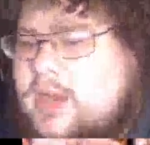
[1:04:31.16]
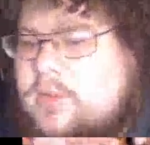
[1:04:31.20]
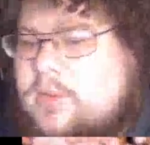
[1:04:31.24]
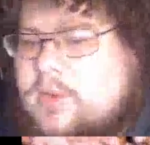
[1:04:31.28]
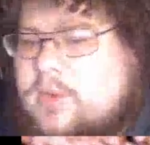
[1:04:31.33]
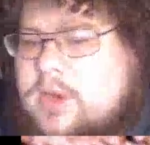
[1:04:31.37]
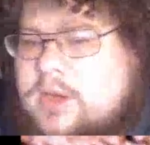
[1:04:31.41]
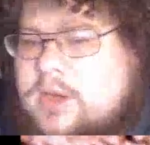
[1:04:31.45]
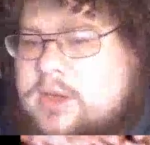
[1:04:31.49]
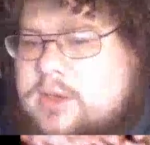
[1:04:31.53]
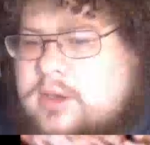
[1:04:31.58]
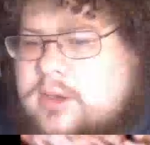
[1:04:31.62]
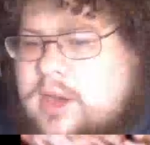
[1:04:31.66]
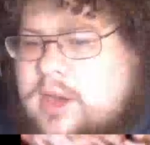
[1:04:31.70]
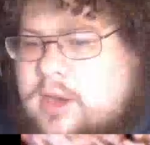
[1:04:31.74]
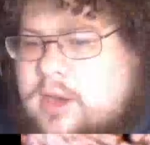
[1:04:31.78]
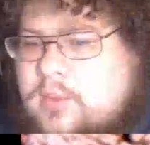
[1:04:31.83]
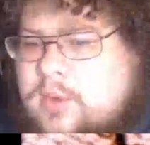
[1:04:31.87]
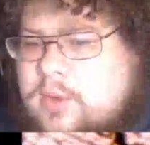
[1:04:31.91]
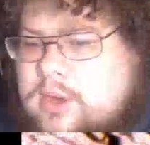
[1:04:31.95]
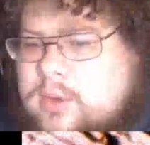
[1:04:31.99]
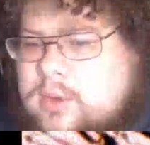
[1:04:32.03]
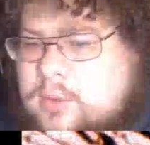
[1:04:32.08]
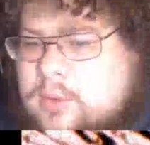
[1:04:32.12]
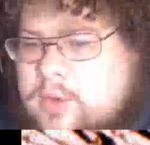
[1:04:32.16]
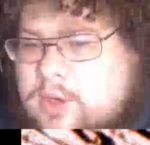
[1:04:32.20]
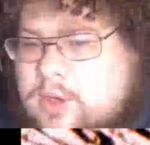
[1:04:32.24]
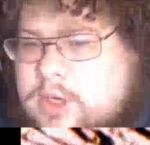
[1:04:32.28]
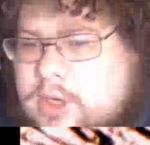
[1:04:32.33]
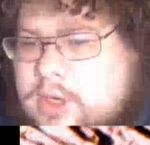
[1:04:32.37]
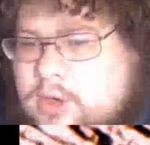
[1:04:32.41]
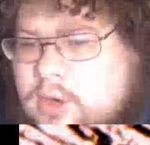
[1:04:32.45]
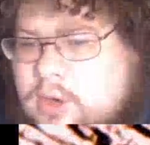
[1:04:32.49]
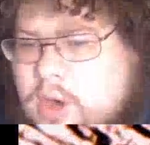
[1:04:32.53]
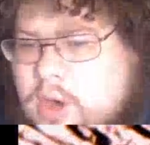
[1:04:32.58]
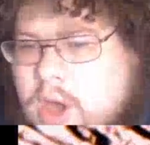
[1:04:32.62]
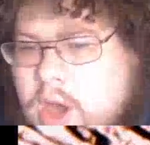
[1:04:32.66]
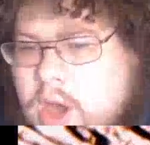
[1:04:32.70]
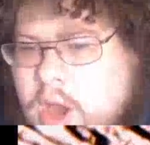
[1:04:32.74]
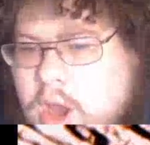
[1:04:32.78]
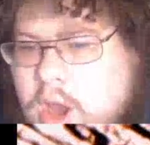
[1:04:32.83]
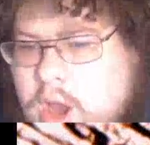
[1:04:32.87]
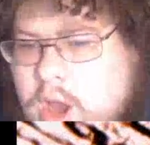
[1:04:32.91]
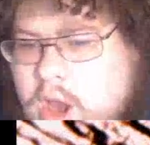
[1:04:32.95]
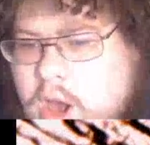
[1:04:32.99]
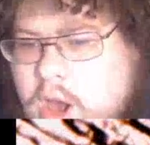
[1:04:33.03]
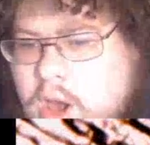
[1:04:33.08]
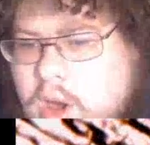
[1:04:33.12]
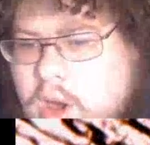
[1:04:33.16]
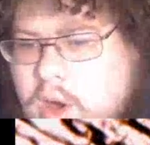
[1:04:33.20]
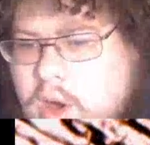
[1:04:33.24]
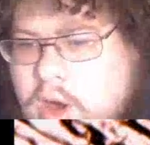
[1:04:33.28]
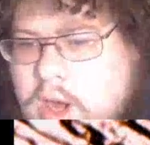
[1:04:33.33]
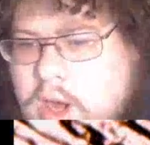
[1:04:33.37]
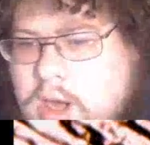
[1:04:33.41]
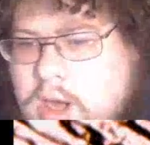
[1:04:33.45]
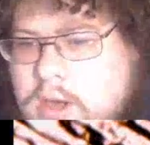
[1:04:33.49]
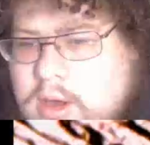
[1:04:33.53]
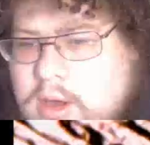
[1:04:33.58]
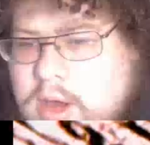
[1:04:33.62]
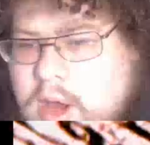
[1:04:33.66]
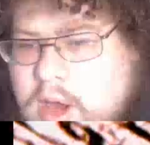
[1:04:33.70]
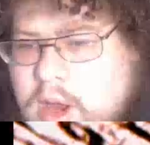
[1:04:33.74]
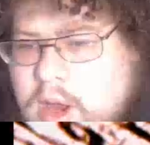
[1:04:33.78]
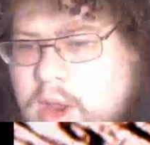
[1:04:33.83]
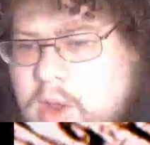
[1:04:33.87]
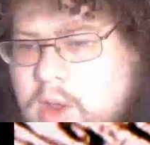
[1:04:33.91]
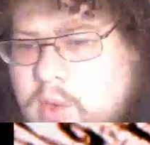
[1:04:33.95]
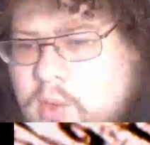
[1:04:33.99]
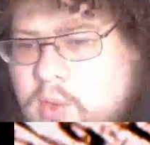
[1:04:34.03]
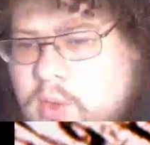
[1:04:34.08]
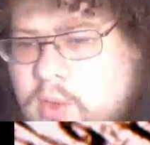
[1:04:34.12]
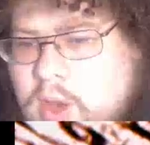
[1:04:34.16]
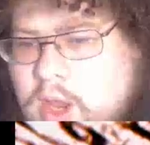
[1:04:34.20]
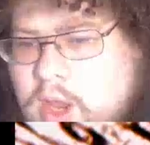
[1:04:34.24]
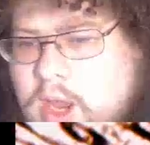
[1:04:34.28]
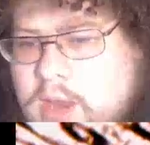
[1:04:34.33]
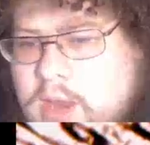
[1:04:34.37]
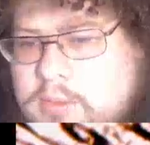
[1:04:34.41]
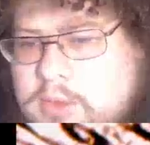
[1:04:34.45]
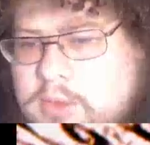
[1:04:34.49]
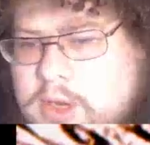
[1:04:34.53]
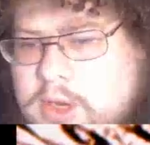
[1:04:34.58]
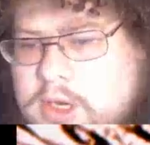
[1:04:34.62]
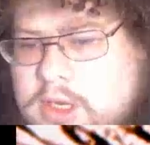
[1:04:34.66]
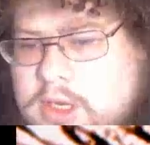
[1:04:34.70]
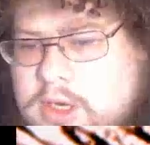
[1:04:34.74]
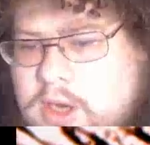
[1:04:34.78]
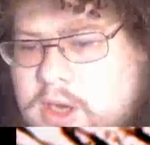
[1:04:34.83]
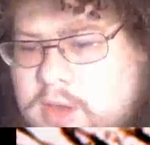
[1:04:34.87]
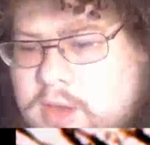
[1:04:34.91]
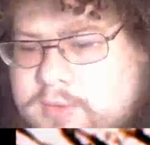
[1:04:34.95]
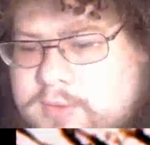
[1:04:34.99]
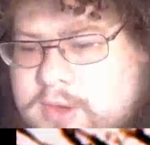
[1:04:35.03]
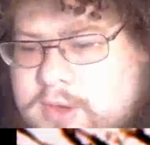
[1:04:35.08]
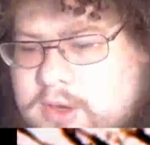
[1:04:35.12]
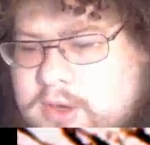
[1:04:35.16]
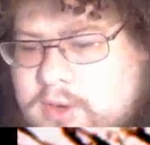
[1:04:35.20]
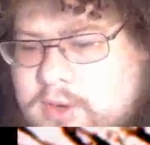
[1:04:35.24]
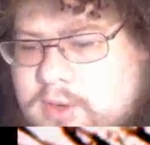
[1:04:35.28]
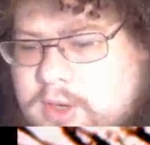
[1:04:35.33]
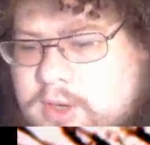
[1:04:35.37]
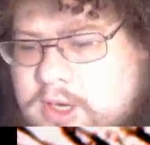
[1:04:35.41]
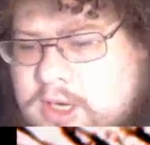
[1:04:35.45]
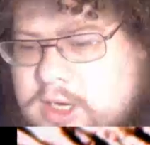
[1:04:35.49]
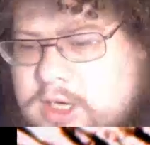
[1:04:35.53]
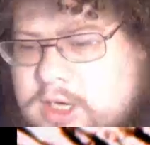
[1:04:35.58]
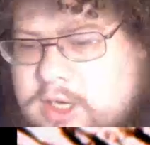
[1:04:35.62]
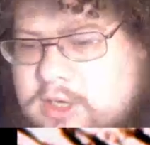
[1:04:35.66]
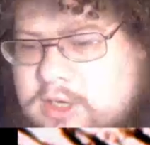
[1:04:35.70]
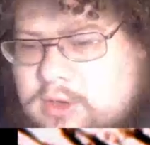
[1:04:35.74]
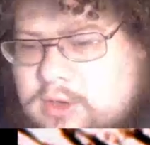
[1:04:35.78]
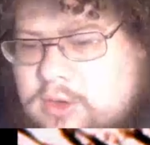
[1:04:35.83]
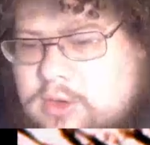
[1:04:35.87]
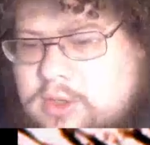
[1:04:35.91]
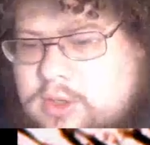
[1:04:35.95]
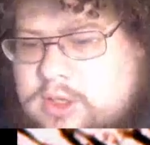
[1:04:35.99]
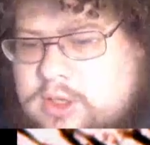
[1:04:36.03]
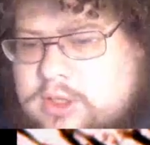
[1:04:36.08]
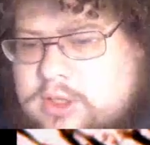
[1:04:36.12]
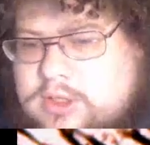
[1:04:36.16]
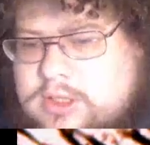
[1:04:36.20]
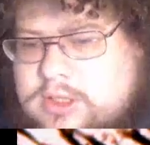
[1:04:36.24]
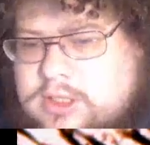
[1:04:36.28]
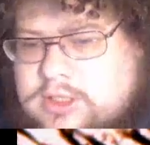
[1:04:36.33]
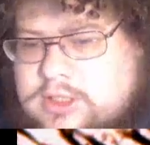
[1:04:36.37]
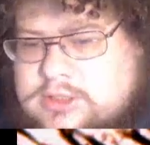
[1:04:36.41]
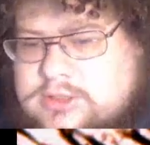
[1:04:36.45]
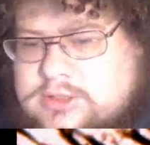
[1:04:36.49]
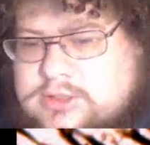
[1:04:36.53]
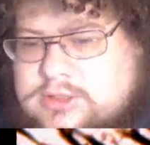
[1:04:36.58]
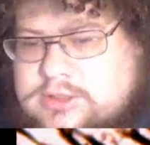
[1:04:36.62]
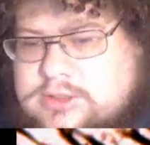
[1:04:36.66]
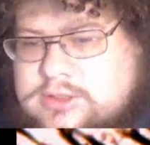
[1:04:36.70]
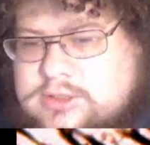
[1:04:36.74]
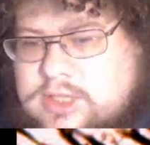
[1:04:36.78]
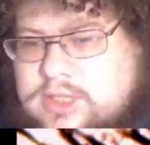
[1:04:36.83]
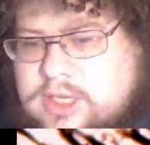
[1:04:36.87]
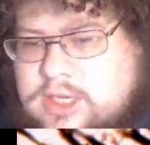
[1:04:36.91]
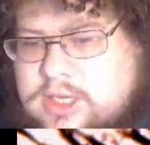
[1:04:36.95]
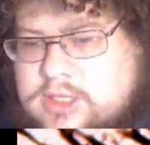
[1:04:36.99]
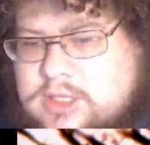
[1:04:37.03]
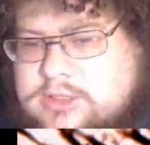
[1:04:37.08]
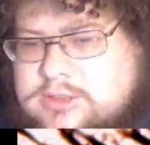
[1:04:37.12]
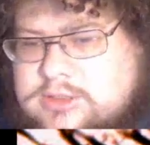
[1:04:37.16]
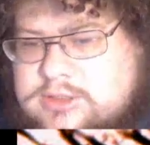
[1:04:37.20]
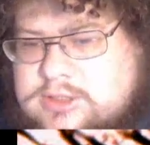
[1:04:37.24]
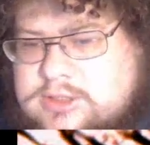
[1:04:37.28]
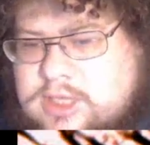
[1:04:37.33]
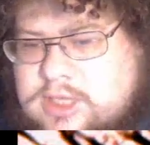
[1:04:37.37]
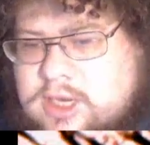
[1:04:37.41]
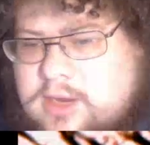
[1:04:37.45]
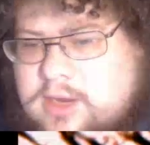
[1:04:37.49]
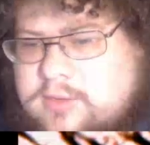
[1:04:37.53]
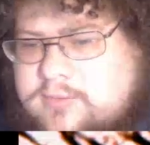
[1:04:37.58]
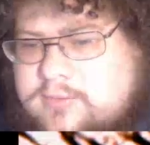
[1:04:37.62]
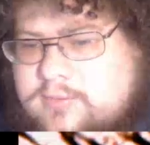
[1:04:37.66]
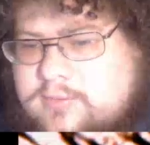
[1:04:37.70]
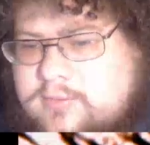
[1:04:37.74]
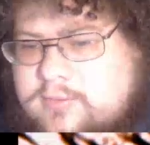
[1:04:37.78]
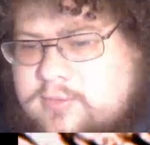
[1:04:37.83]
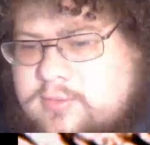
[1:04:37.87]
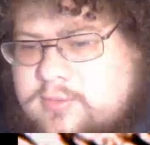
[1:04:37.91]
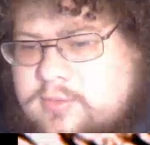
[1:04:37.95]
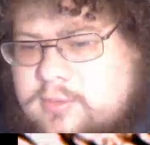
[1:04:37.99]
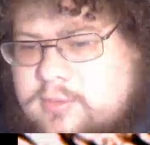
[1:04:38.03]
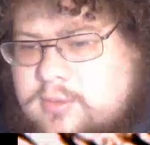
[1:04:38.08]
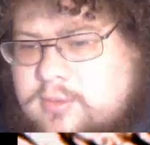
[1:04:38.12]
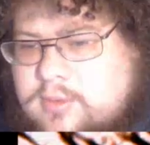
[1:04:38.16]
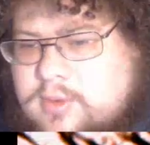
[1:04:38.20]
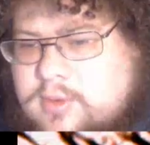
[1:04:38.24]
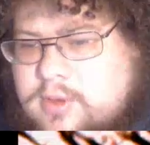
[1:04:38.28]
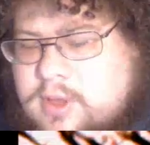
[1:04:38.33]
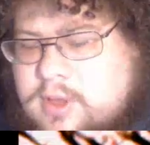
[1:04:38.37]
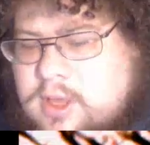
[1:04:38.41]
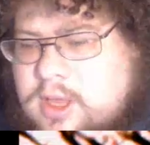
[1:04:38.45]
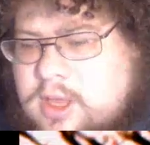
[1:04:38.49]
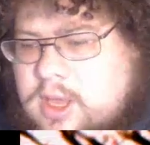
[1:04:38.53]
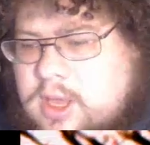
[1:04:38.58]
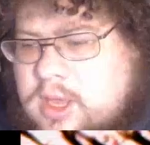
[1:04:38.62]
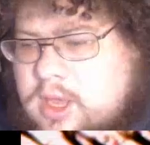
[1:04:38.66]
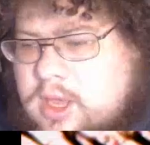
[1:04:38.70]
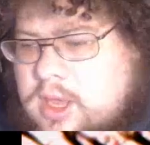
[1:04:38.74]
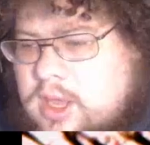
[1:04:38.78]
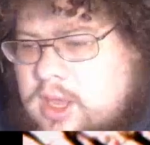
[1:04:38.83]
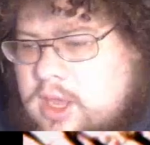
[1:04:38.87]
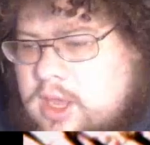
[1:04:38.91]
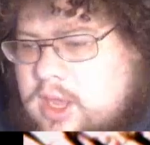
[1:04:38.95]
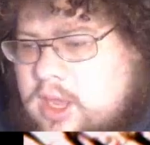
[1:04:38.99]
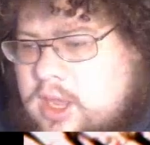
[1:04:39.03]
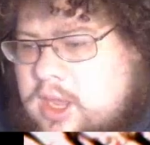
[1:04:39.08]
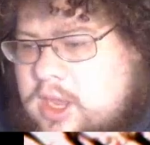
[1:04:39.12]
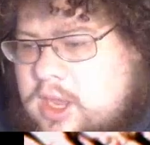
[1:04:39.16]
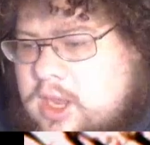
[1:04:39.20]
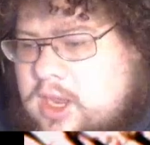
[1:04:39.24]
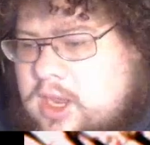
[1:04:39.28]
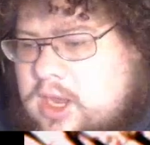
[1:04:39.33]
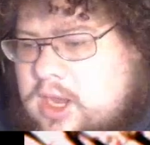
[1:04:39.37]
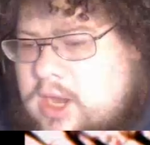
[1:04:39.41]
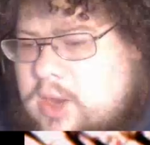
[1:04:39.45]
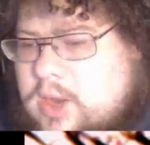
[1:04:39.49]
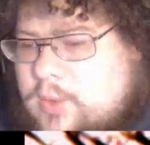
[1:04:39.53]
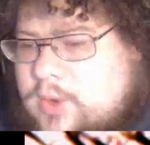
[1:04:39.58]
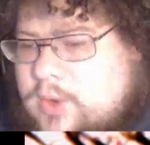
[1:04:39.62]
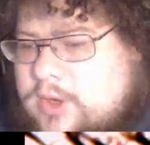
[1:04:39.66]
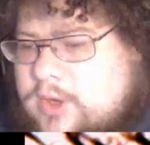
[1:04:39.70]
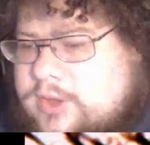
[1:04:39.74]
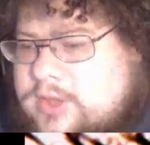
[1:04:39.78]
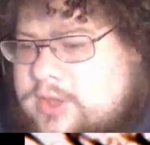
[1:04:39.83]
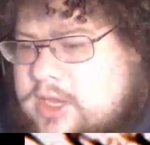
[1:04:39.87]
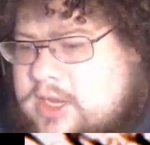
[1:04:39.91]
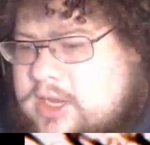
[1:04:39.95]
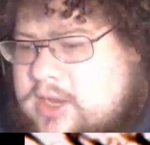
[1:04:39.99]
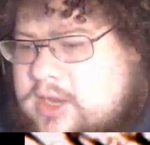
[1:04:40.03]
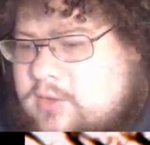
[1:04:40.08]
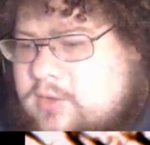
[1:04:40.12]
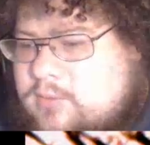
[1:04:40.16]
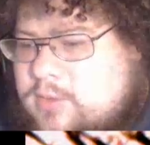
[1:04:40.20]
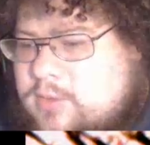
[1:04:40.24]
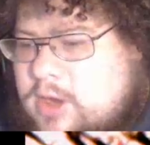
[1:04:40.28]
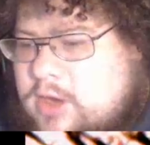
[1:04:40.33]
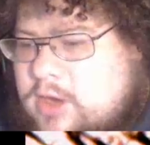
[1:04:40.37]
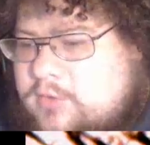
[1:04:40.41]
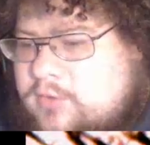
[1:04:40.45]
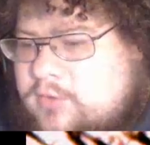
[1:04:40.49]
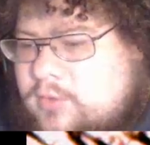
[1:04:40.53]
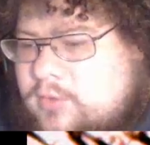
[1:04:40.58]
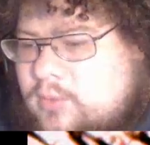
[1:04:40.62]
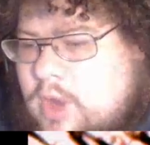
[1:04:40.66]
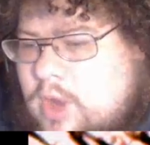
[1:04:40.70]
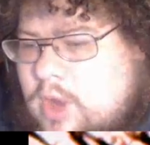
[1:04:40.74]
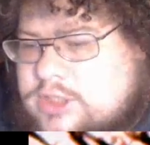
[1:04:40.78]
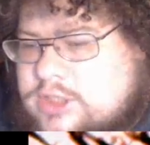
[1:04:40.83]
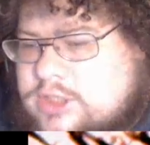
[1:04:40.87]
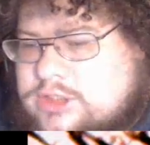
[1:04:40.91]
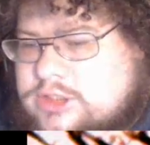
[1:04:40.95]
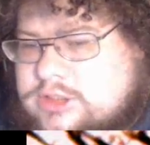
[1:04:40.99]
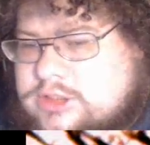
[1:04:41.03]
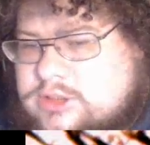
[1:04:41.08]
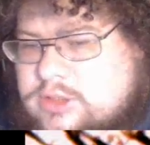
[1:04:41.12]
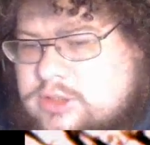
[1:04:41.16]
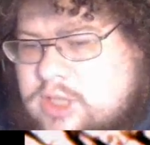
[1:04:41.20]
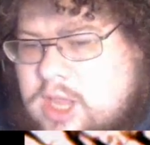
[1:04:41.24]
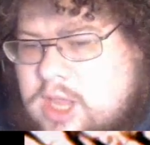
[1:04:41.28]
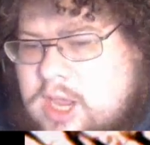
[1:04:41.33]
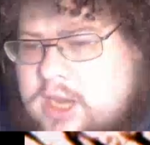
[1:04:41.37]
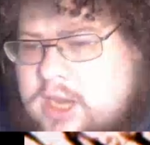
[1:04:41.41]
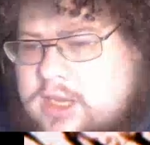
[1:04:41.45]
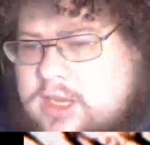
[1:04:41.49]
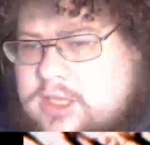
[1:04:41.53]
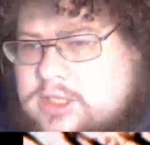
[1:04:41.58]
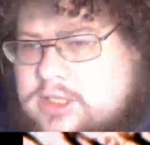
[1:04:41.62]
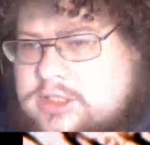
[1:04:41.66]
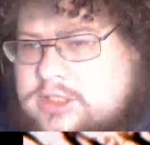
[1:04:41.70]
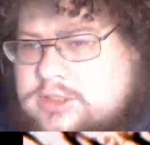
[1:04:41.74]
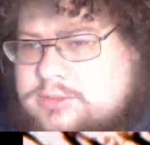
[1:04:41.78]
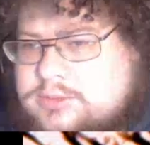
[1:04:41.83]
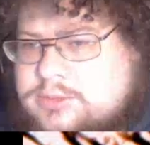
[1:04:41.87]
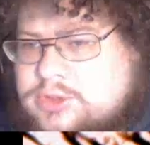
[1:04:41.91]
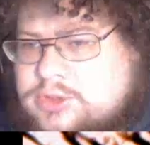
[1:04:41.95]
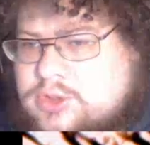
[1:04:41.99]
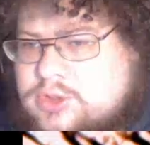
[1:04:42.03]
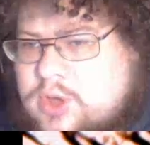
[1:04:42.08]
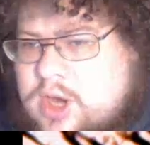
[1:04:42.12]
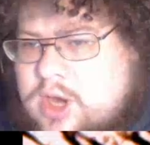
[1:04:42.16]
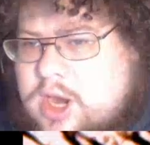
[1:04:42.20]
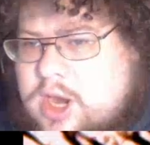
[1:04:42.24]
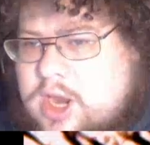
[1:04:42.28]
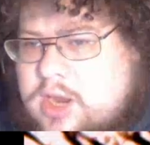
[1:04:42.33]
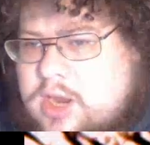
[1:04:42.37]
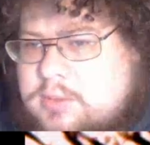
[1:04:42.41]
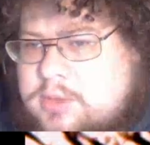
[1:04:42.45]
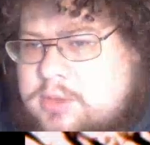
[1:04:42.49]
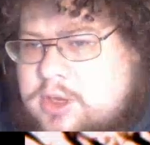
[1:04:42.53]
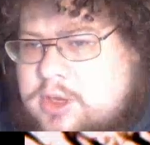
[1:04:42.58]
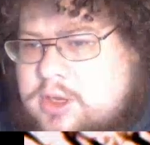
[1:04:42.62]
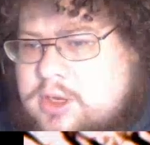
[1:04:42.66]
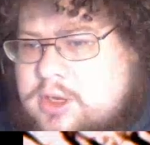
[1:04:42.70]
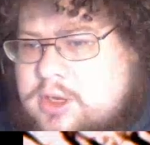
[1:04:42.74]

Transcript: read the word dinner. All right. Well, I'm gonna get off here and look at this stuff. And I want to thank everybody for watching. Like and subscribe.